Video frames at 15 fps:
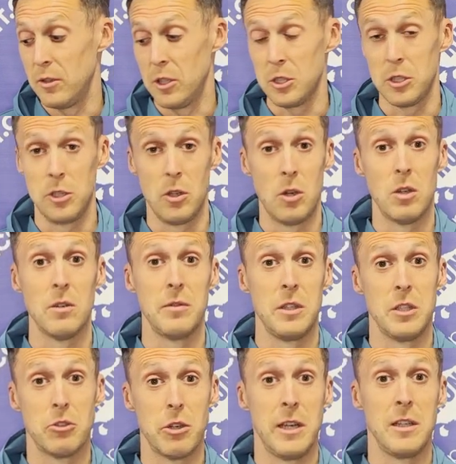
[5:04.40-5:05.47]
version of
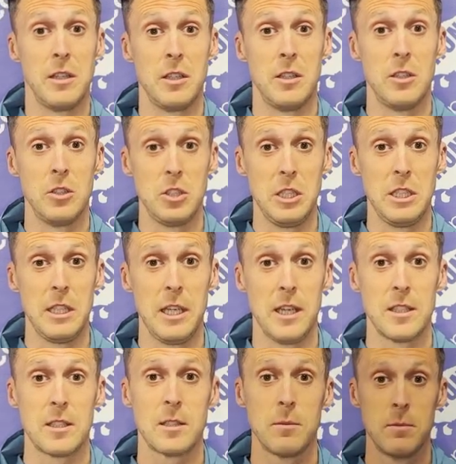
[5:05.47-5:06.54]
the Adrenaline
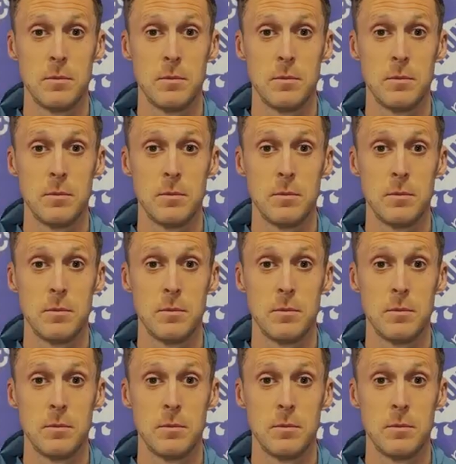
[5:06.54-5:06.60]
GTS.